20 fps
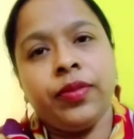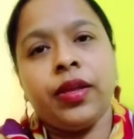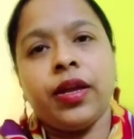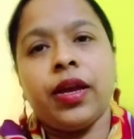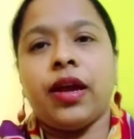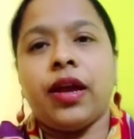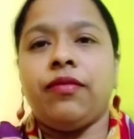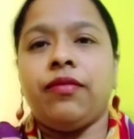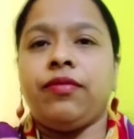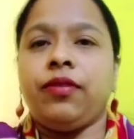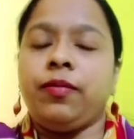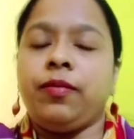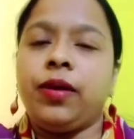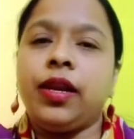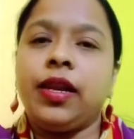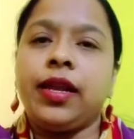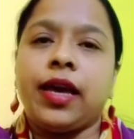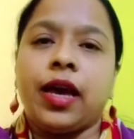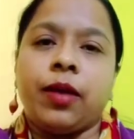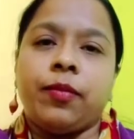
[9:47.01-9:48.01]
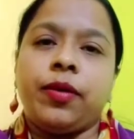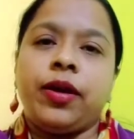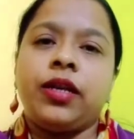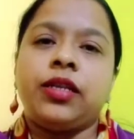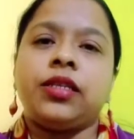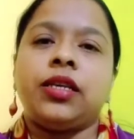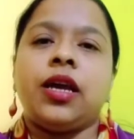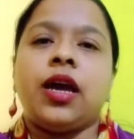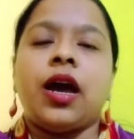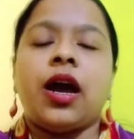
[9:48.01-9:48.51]
and female
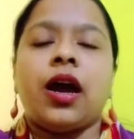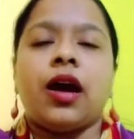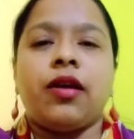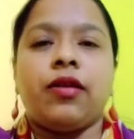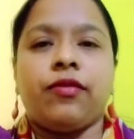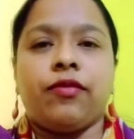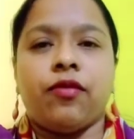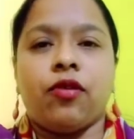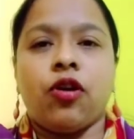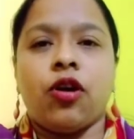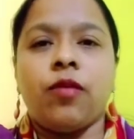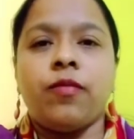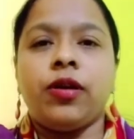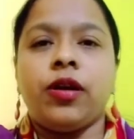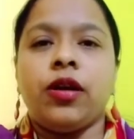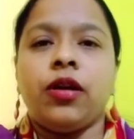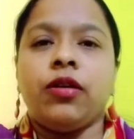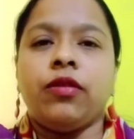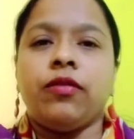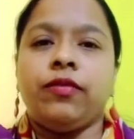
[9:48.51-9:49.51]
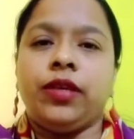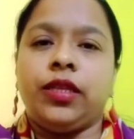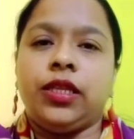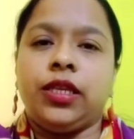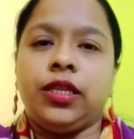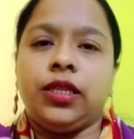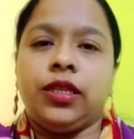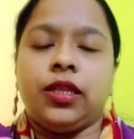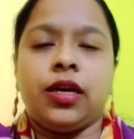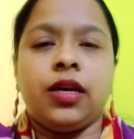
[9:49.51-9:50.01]
gametes are formed
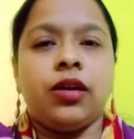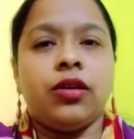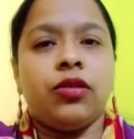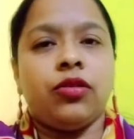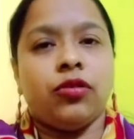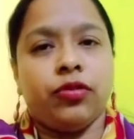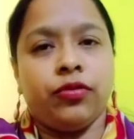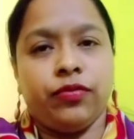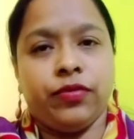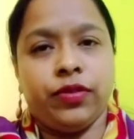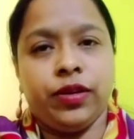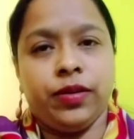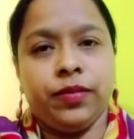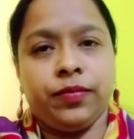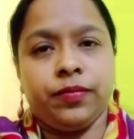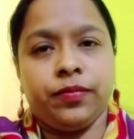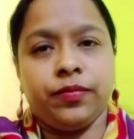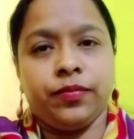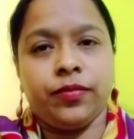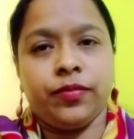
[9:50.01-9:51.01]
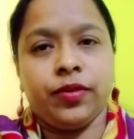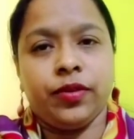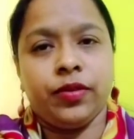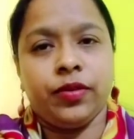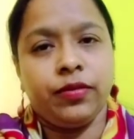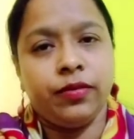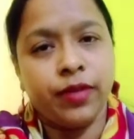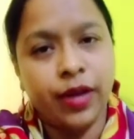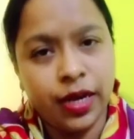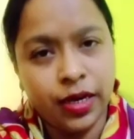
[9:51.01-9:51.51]
within the ovary,
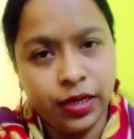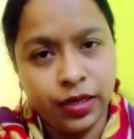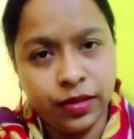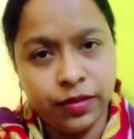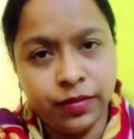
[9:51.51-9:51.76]
right?